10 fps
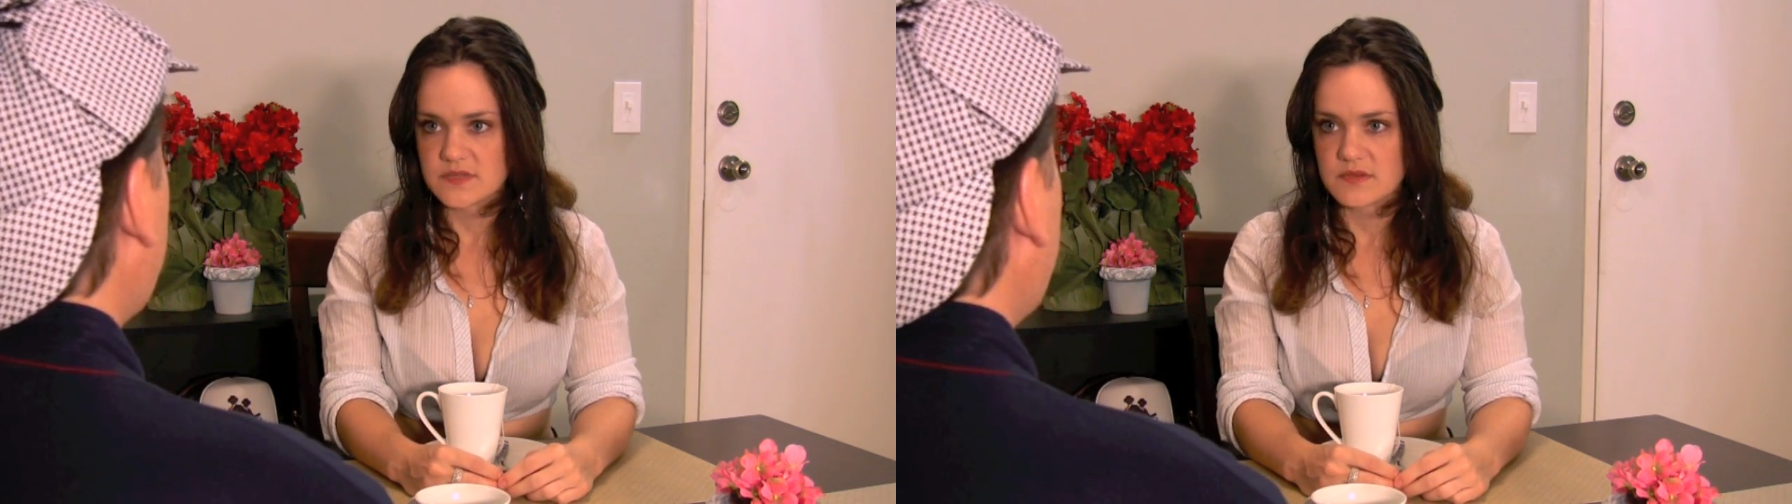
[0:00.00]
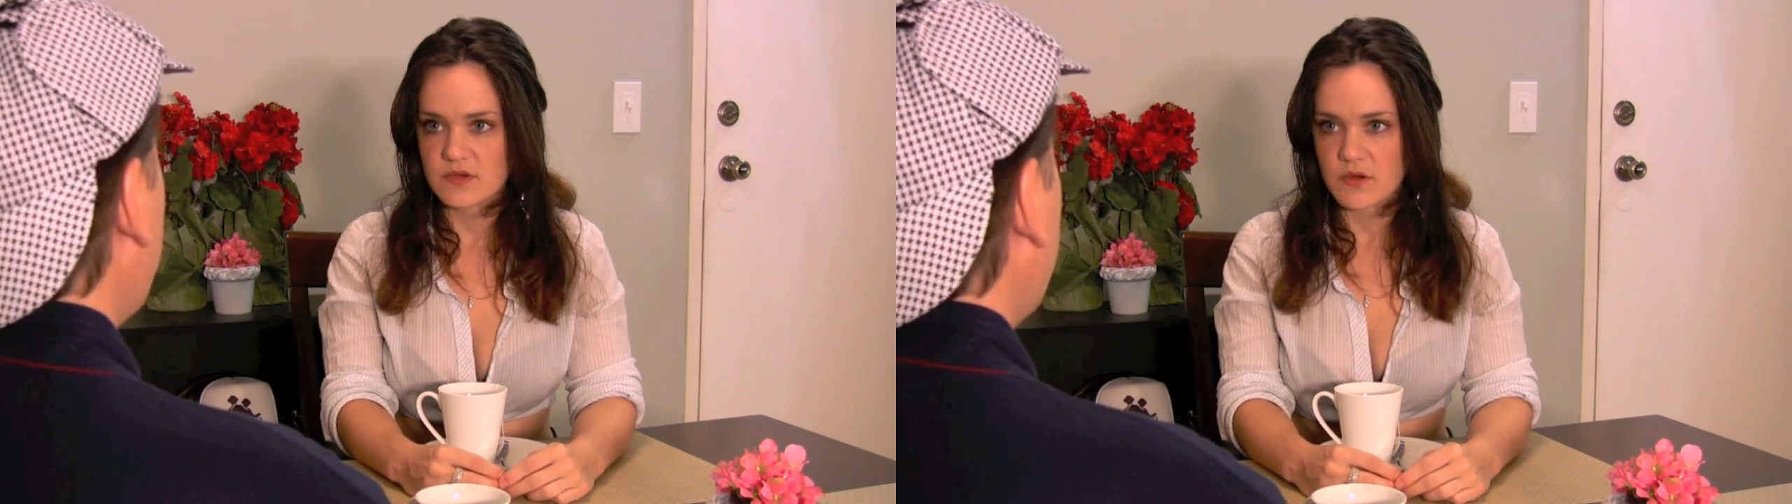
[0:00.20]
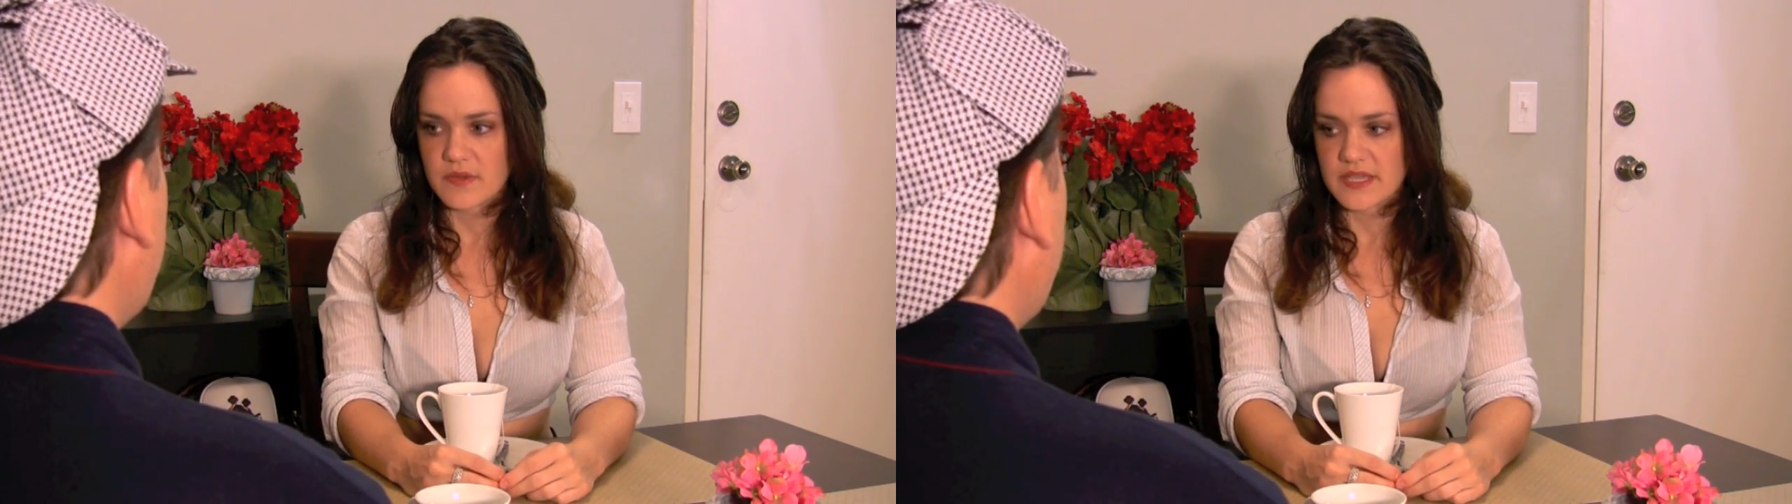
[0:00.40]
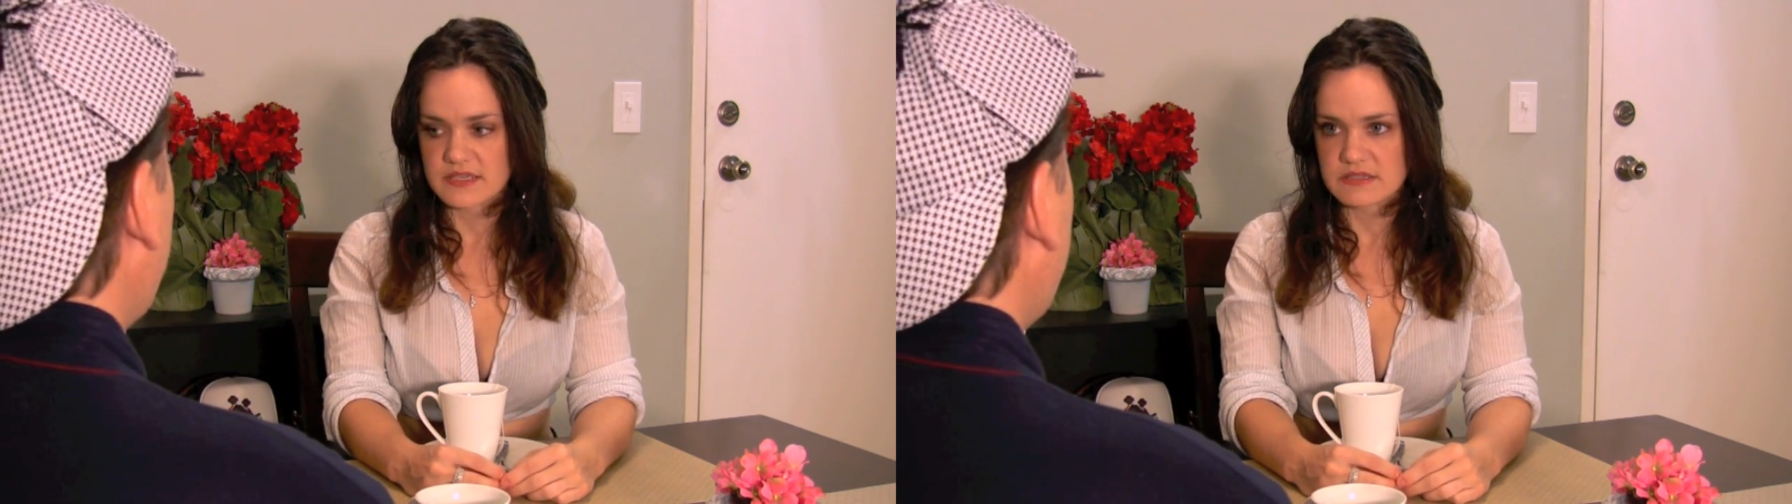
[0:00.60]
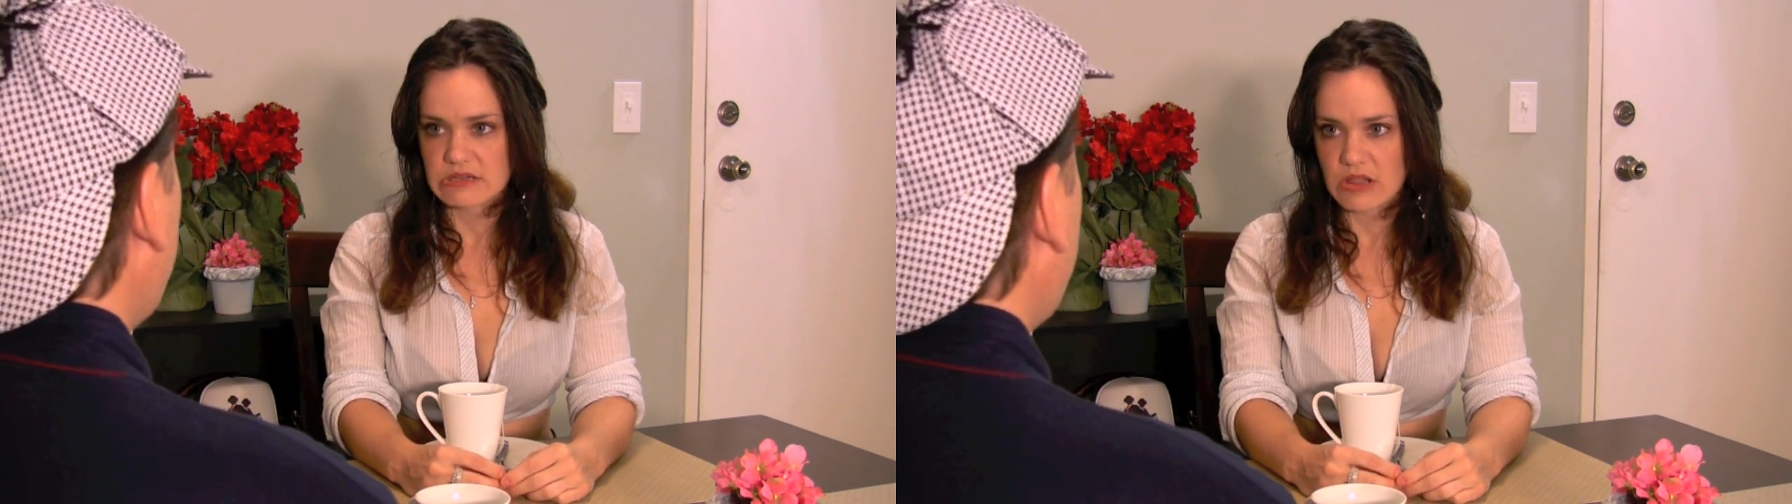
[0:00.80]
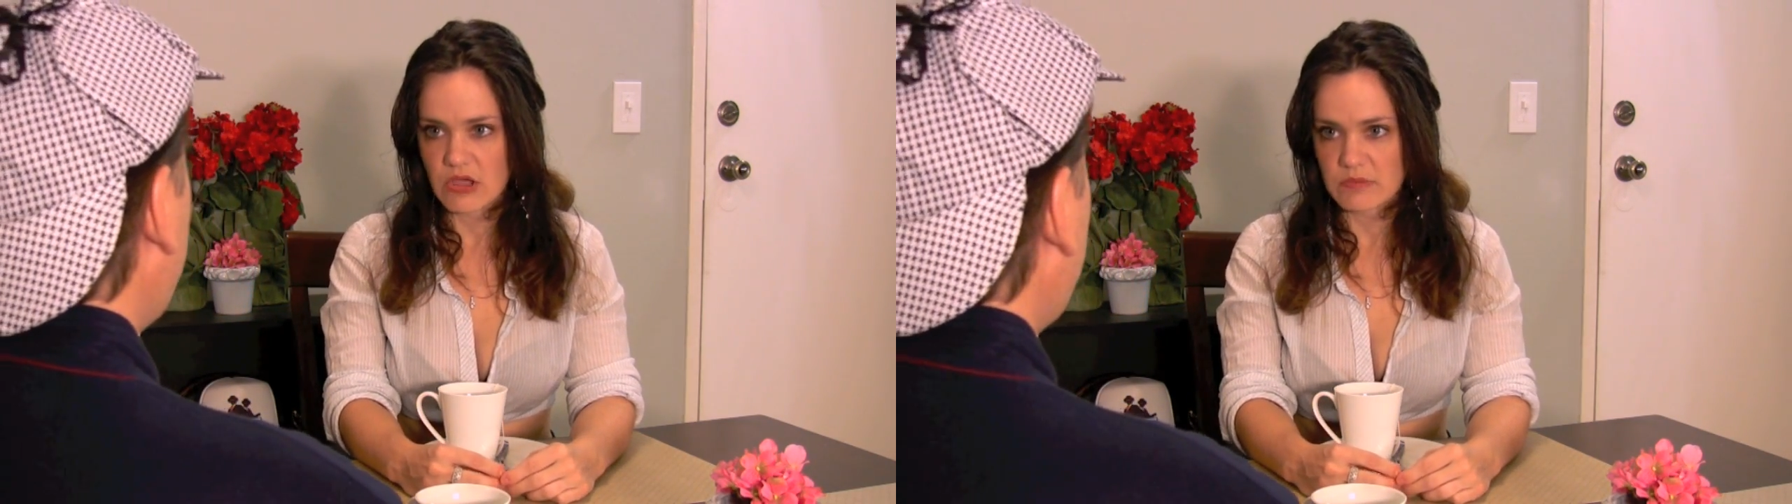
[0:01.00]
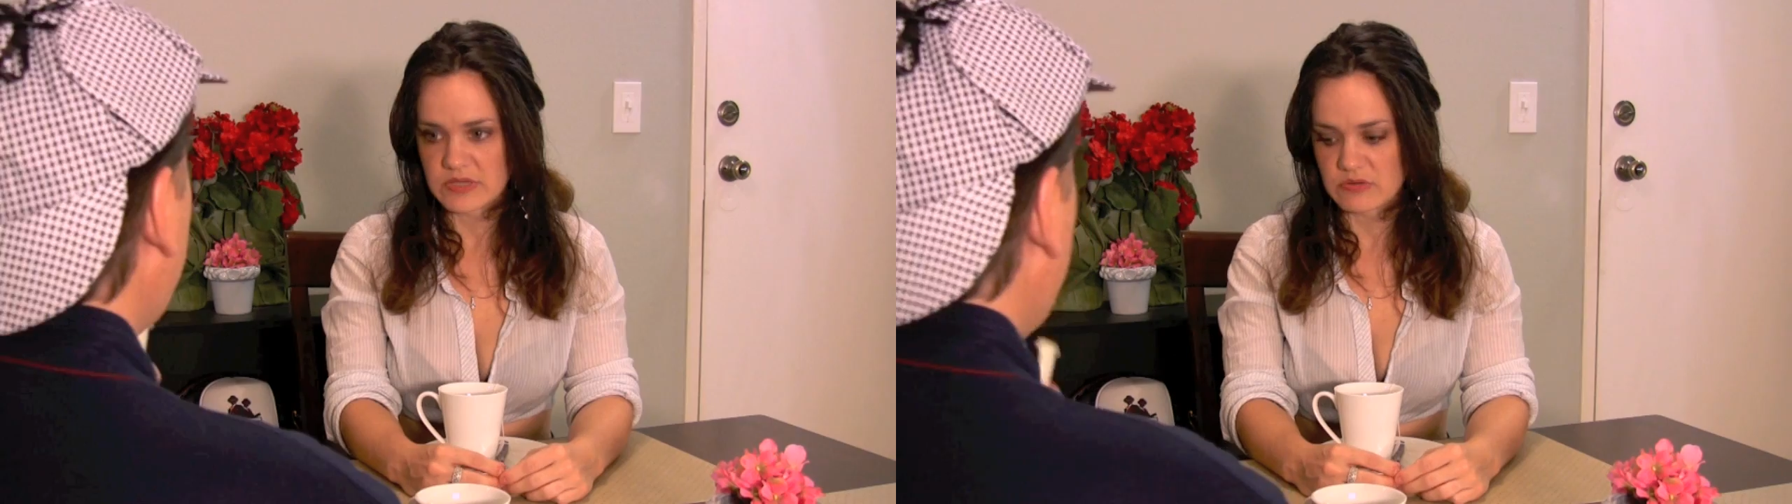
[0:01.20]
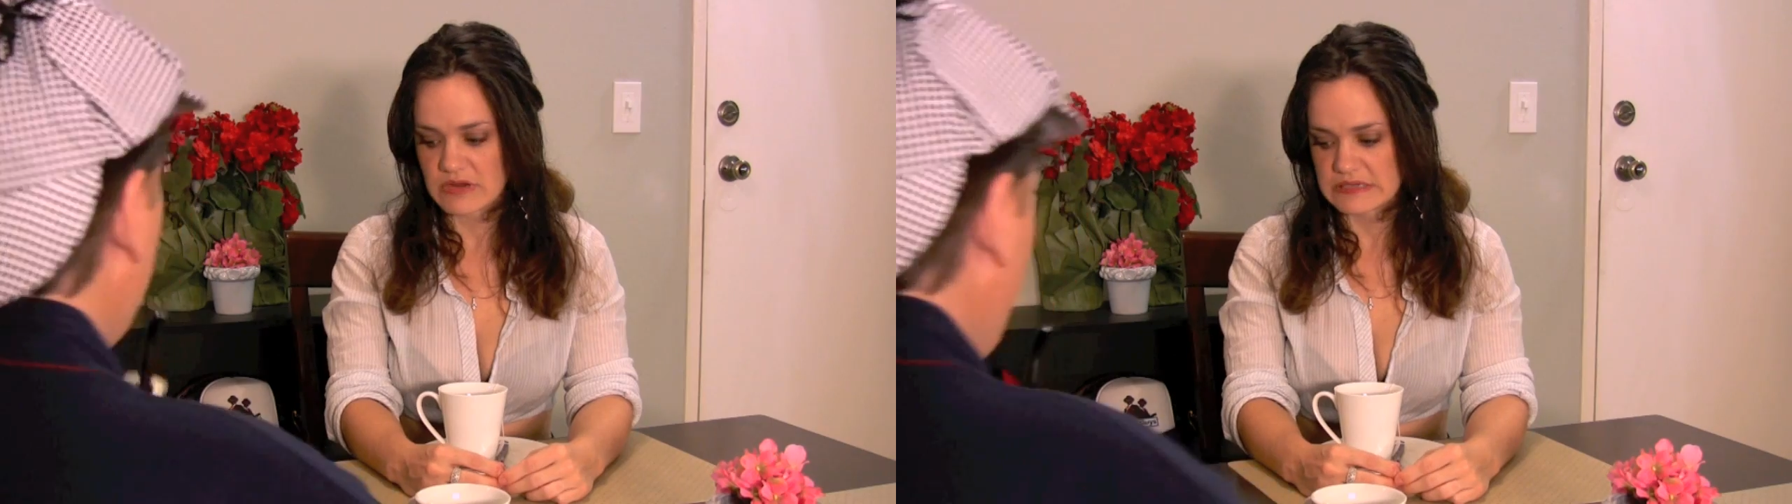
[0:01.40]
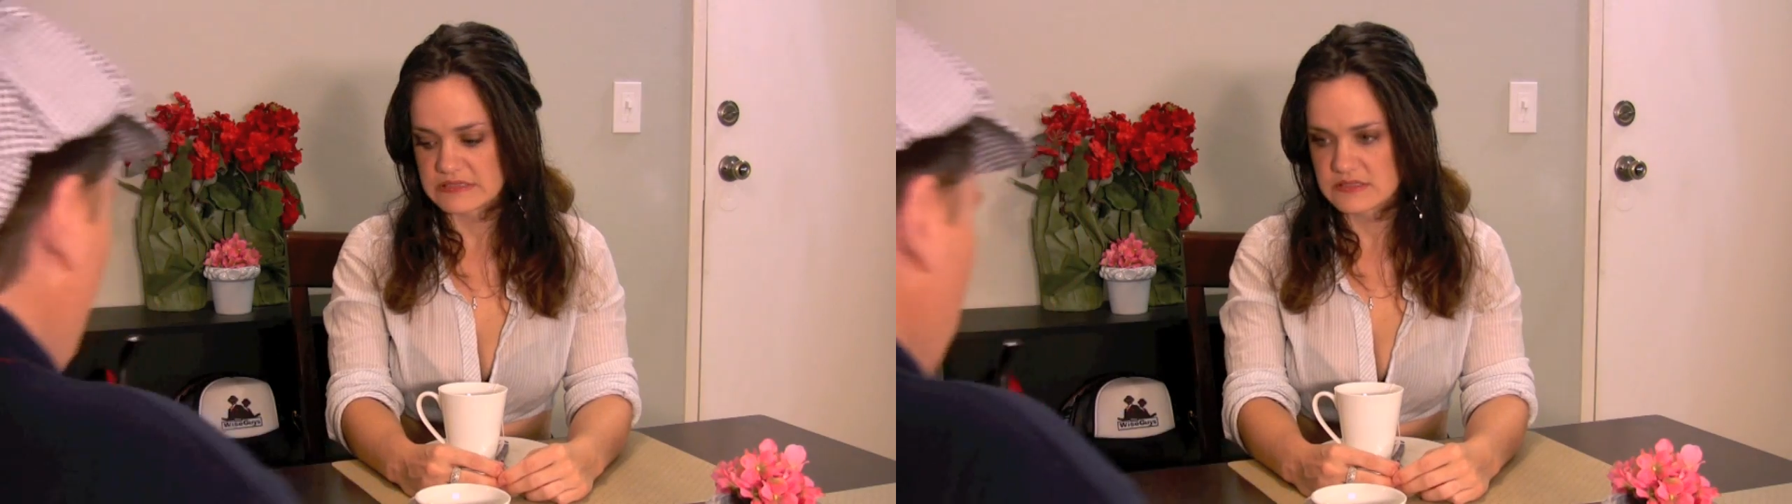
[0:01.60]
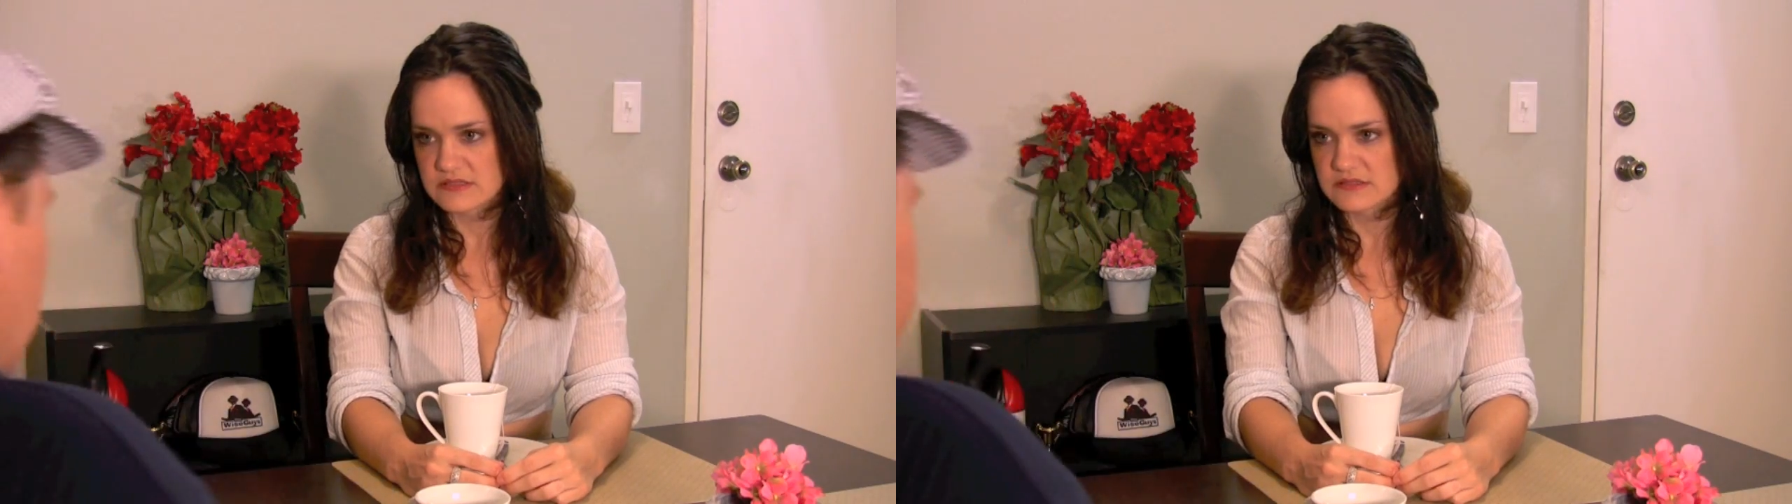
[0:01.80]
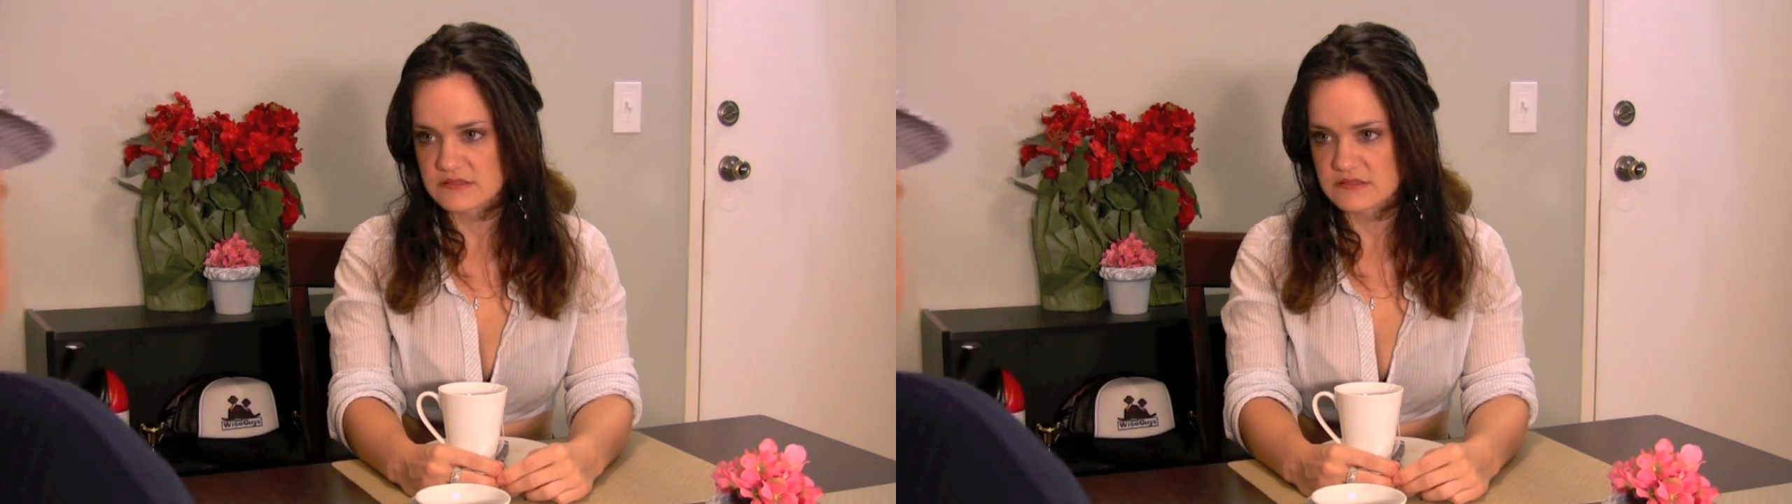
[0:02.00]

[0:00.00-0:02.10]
to be growing at an alarming rate.